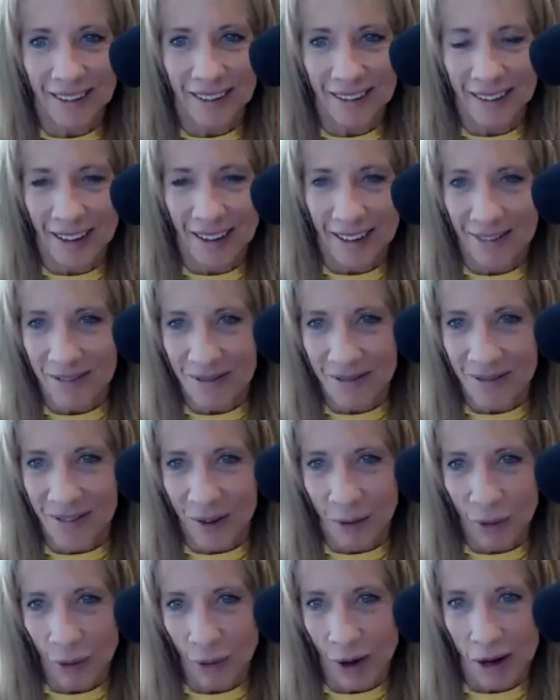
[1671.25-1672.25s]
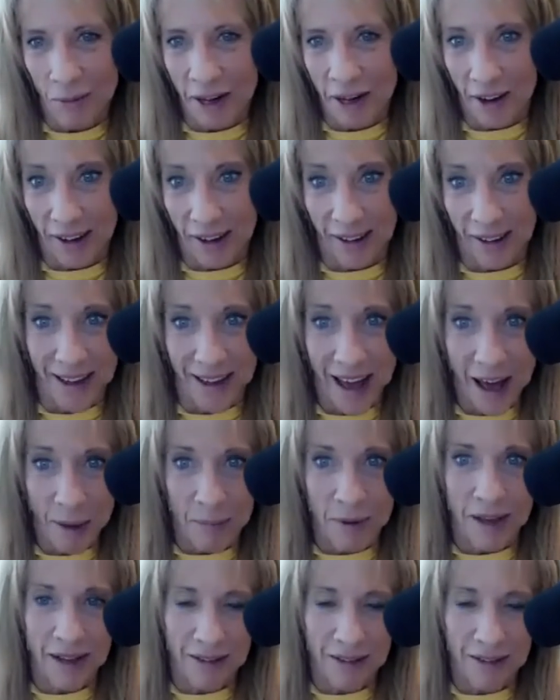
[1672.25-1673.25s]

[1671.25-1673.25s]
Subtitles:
that we want to make our kids happy,